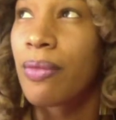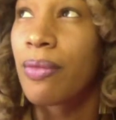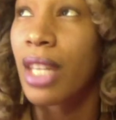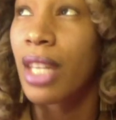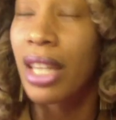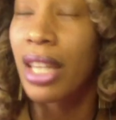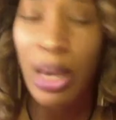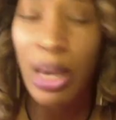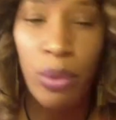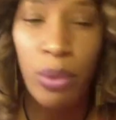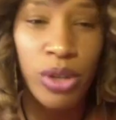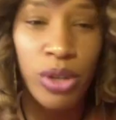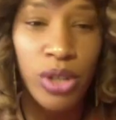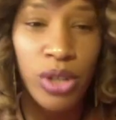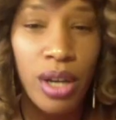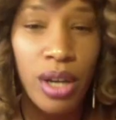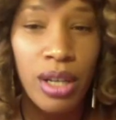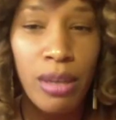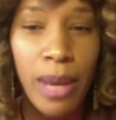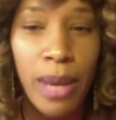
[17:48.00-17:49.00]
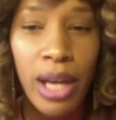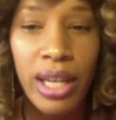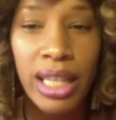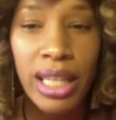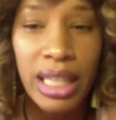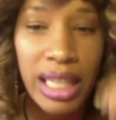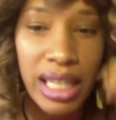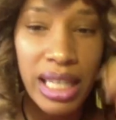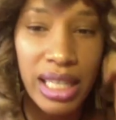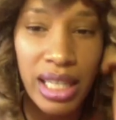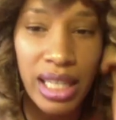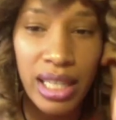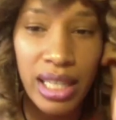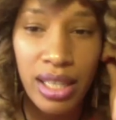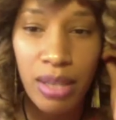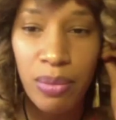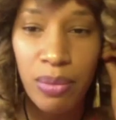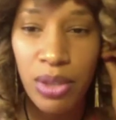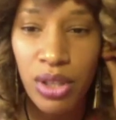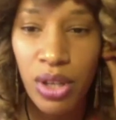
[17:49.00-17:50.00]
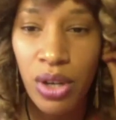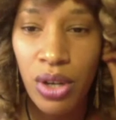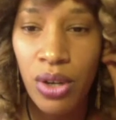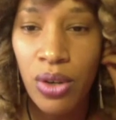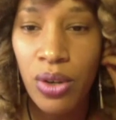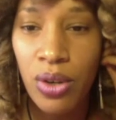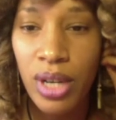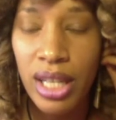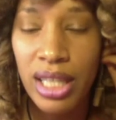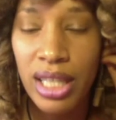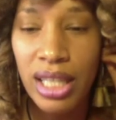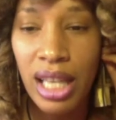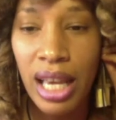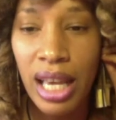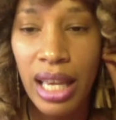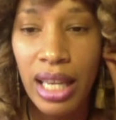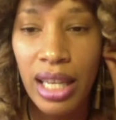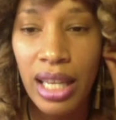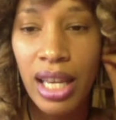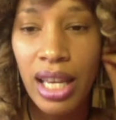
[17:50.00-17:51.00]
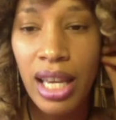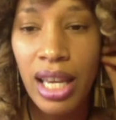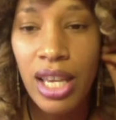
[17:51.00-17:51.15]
like we were talking about, elitism. So it's like,